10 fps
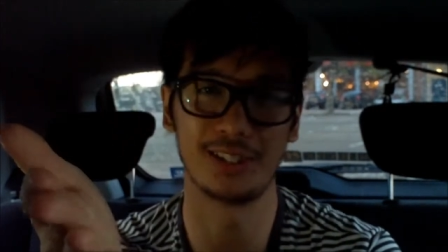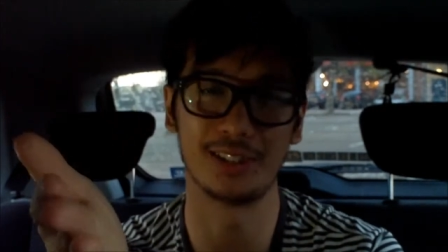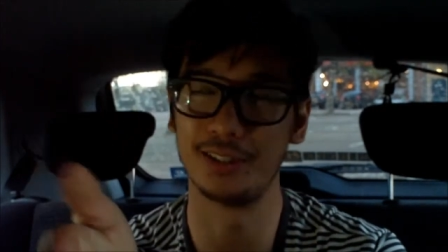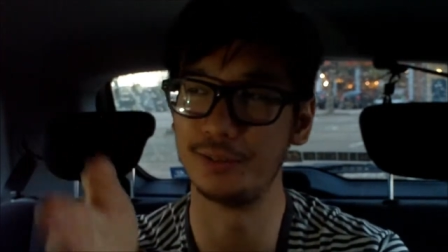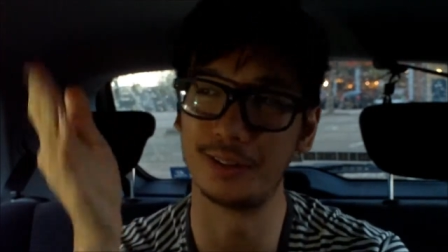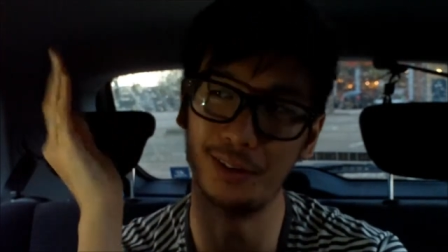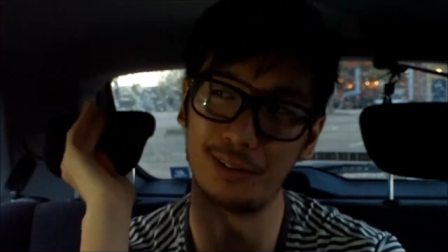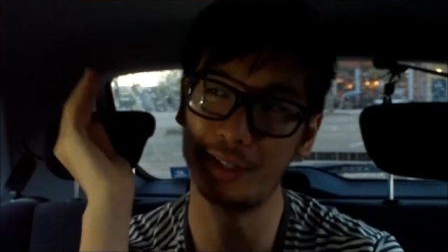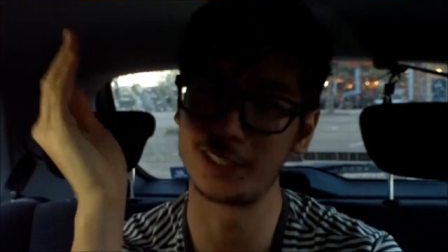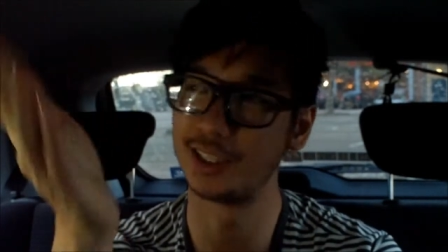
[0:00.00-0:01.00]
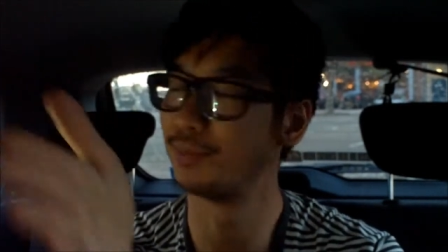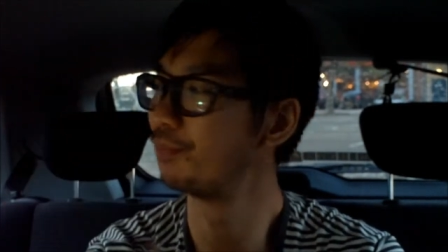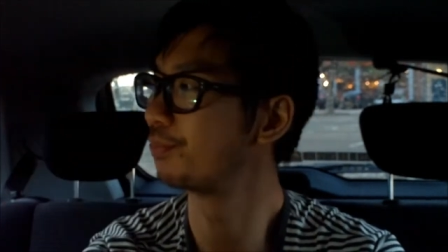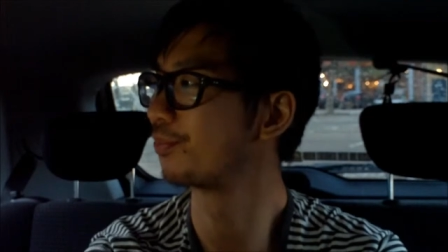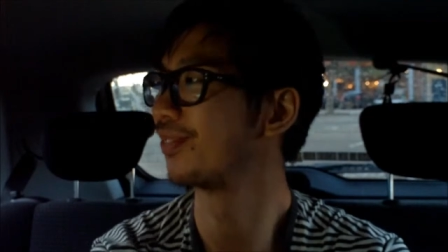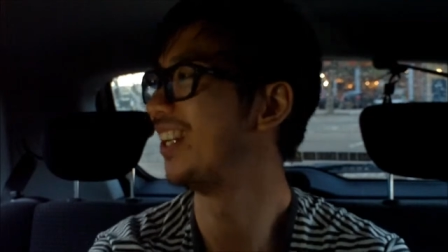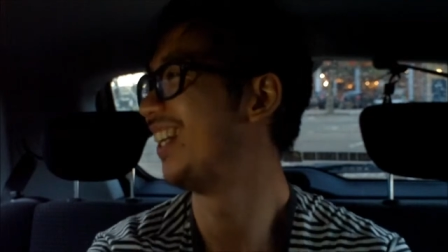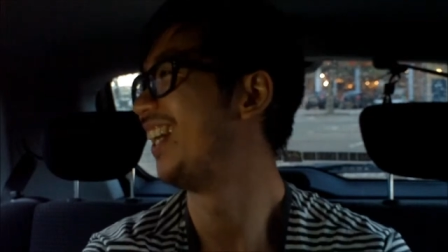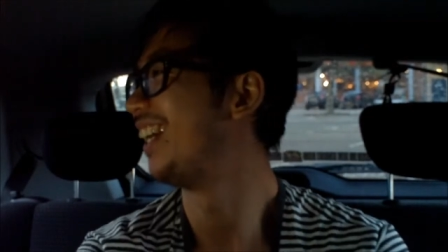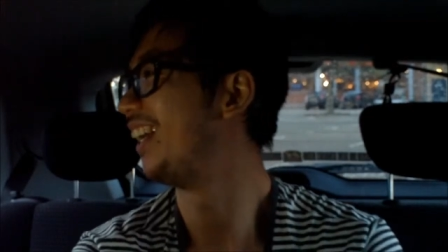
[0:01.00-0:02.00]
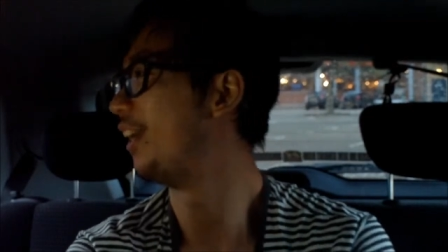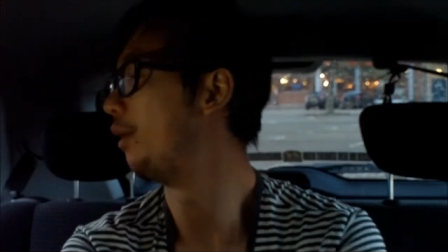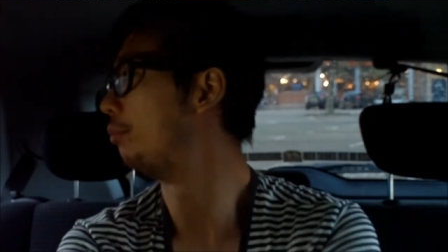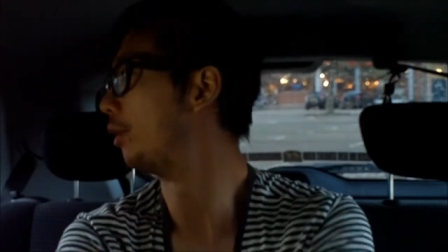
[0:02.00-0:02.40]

sensitive and I love that shit. Uh,